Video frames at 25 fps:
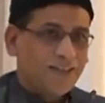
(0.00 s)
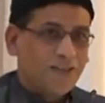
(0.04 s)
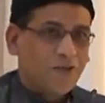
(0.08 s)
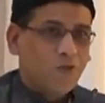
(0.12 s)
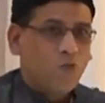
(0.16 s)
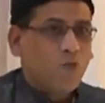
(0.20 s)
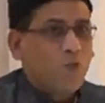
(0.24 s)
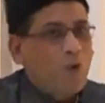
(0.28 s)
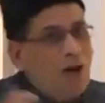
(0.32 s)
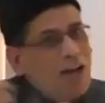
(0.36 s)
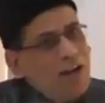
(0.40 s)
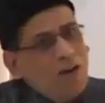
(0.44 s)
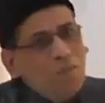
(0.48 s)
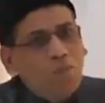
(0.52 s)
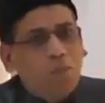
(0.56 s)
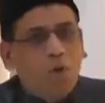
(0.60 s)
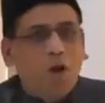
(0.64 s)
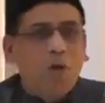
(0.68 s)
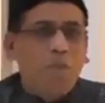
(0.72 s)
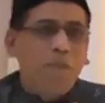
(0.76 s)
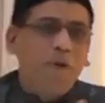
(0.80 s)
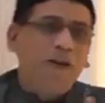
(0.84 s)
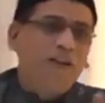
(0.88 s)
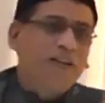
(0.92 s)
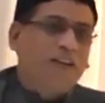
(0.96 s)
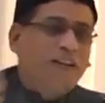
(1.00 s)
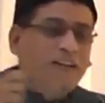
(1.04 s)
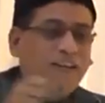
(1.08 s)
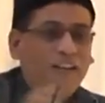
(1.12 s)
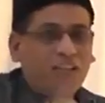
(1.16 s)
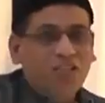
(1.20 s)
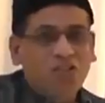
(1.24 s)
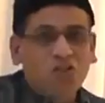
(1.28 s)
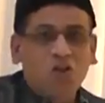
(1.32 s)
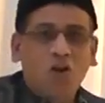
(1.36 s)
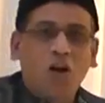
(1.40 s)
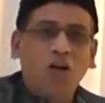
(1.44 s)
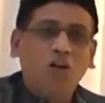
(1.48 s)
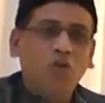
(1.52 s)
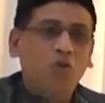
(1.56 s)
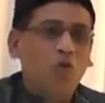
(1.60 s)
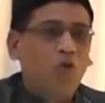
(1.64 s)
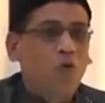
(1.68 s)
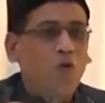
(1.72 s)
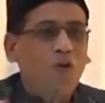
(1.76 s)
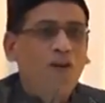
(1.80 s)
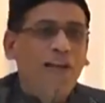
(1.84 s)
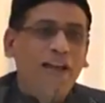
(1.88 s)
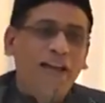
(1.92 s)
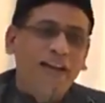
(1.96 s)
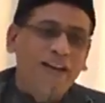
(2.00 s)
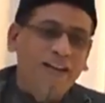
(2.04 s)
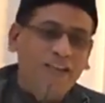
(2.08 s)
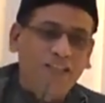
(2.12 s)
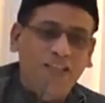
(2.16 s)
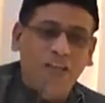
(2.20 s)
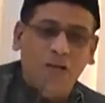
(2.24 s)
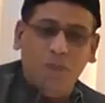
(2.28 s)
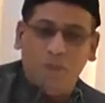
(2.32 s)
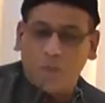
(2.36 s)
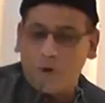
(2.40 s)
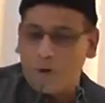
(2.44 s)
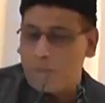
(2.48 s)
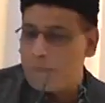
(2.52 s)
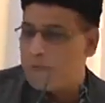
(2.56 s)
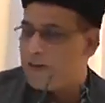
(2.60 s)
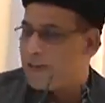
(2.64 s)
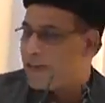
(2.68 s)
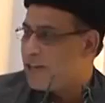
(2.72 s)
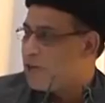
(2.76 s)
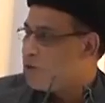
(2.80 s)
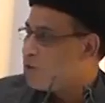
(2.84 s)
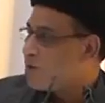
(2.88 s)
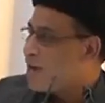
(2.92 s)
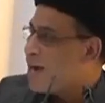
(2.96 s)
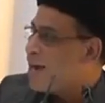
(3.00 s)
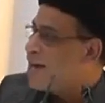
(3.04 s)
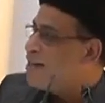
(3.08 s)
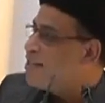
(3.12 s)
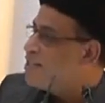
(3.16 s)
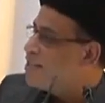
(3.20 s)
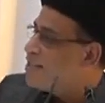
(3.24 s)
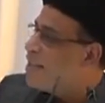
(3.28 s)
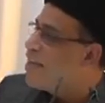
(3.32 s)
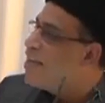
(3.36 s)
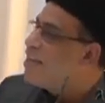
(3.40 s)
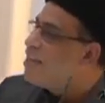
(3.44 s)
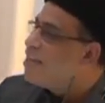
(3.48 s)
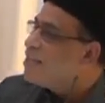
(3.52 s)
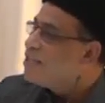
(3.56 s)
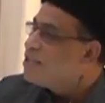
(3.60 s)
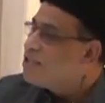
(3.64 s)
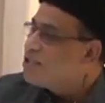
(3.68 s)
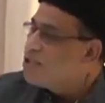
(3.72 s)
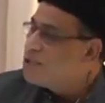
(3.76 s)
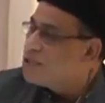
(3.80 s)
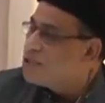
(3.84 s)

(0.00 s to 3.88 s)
One property does not own another property. You can't say